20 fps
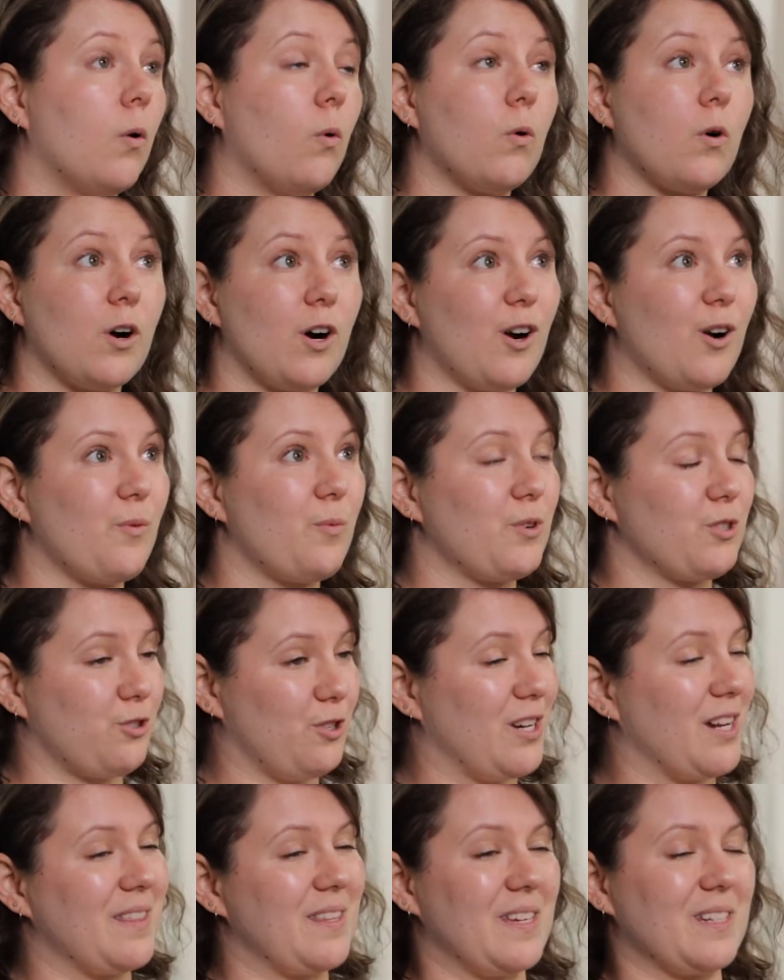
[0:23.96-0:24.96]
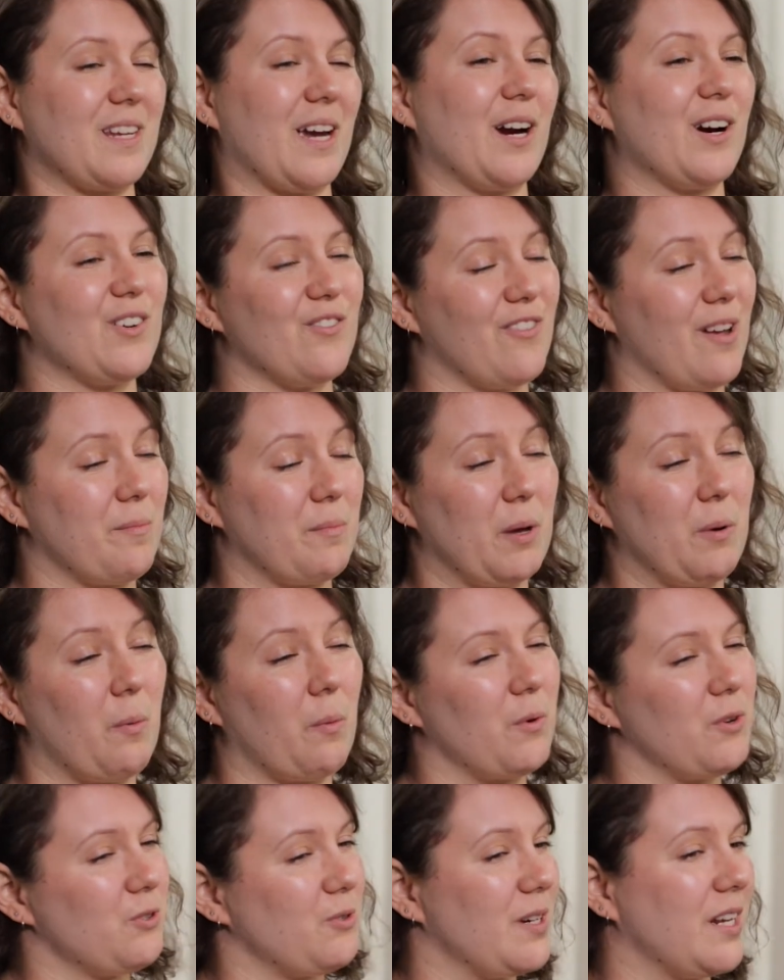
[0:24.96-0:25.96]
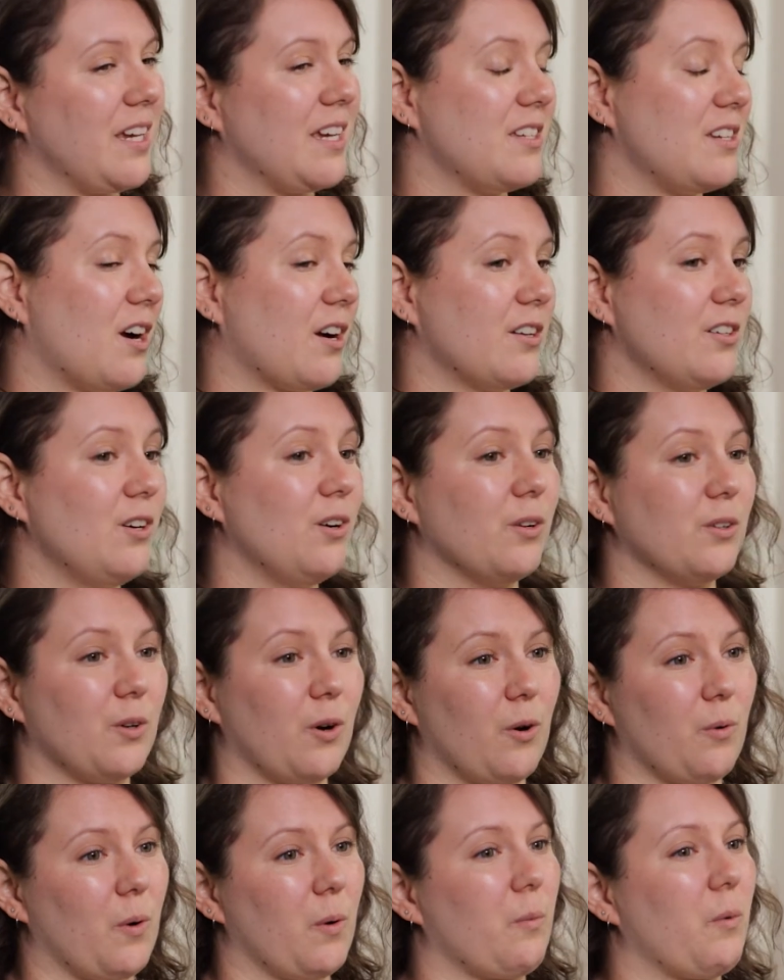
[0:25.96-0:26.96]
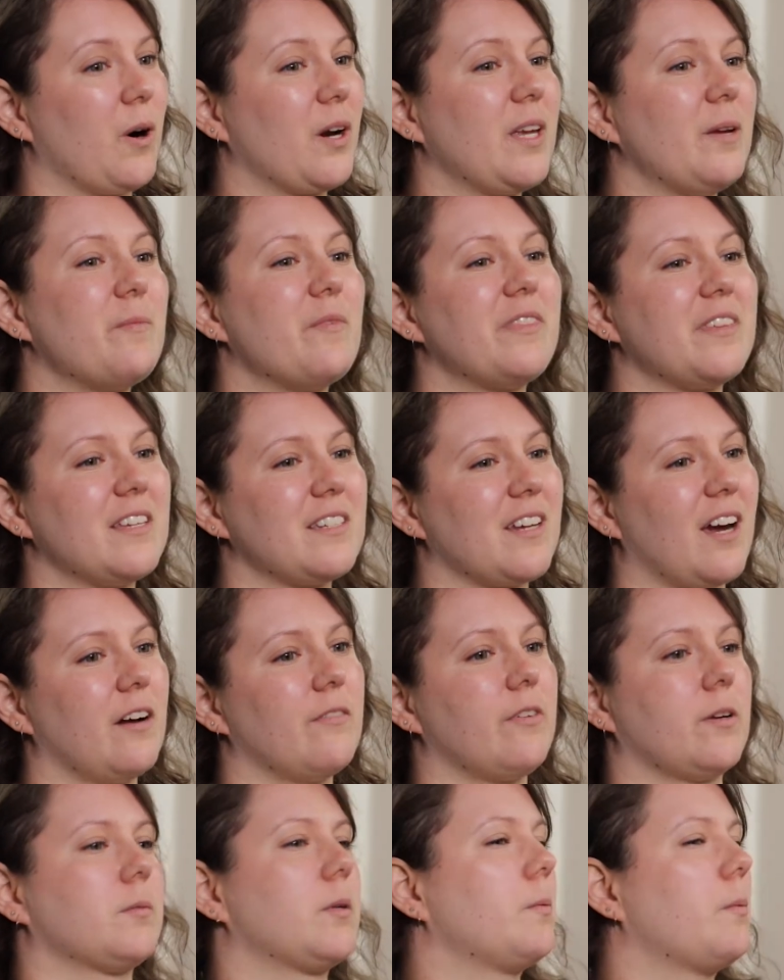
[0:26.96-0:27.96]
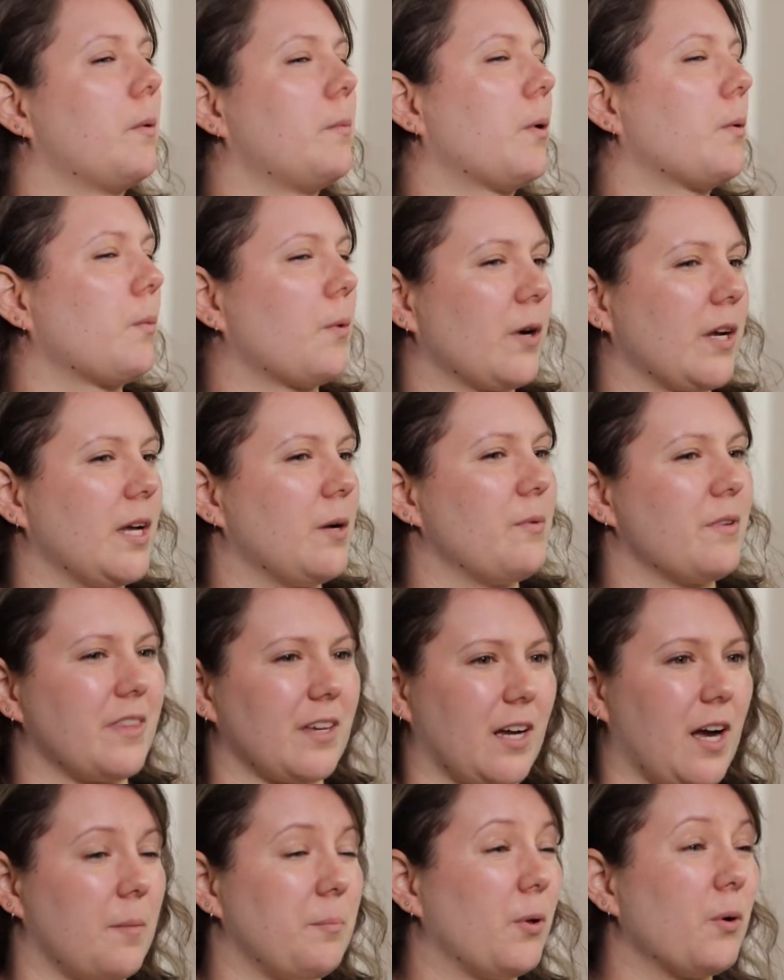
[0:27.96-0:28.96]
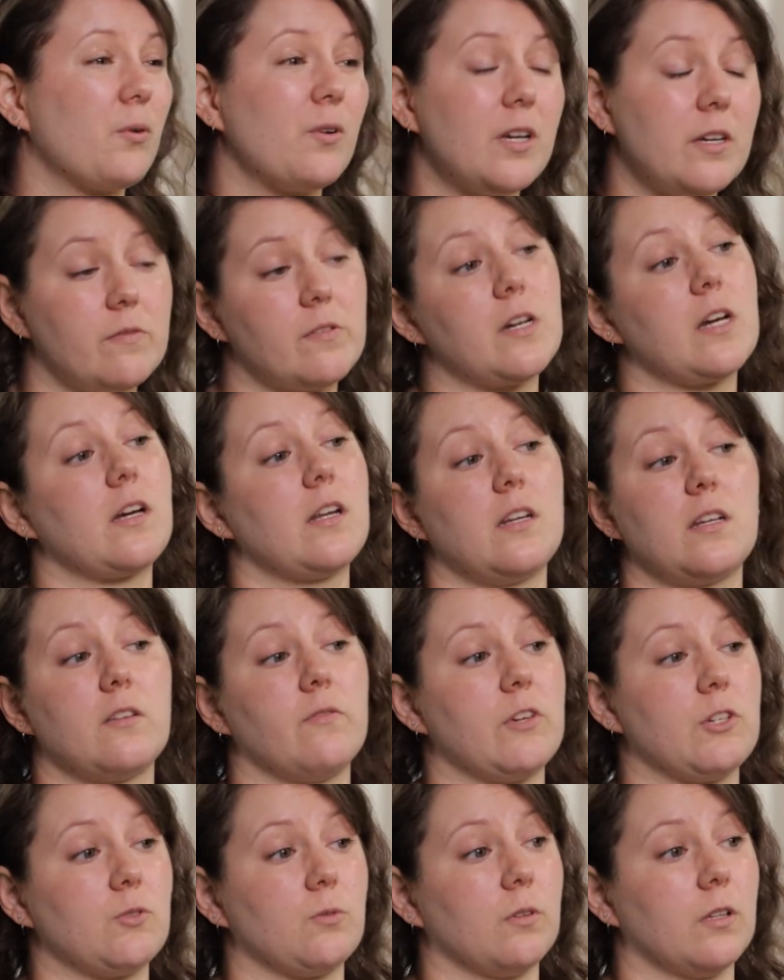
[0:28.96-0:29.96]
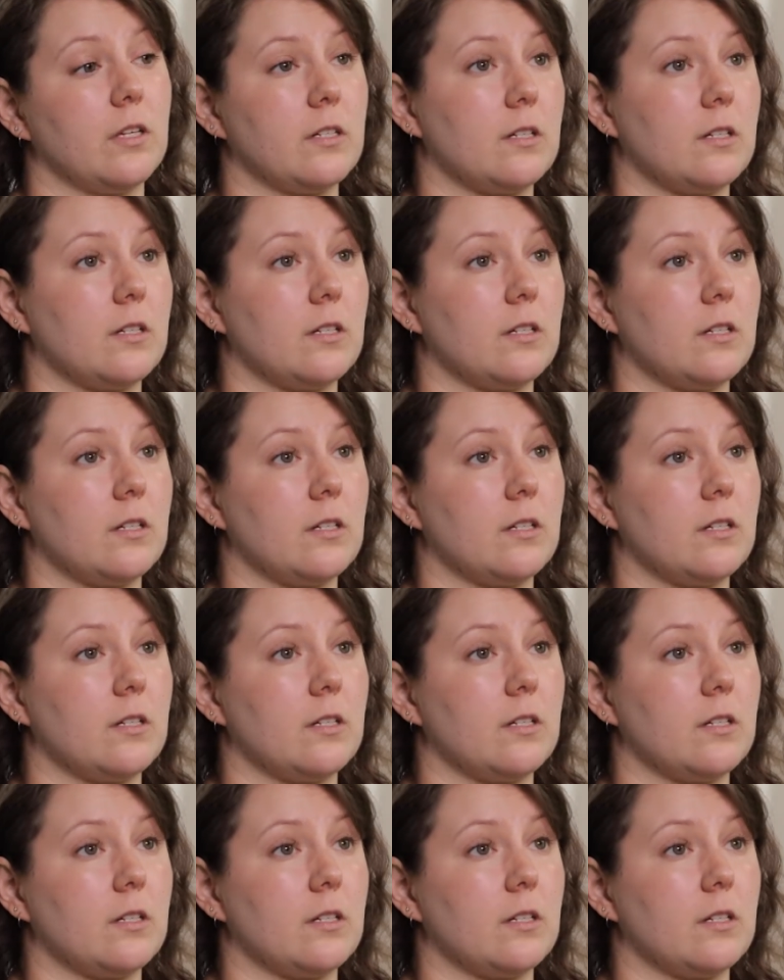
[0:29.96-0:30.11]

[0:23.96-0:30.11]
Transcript: or we're treating the entire family when we're treating a young adult, or we're working with the entire family when we're working with a couple or even an individual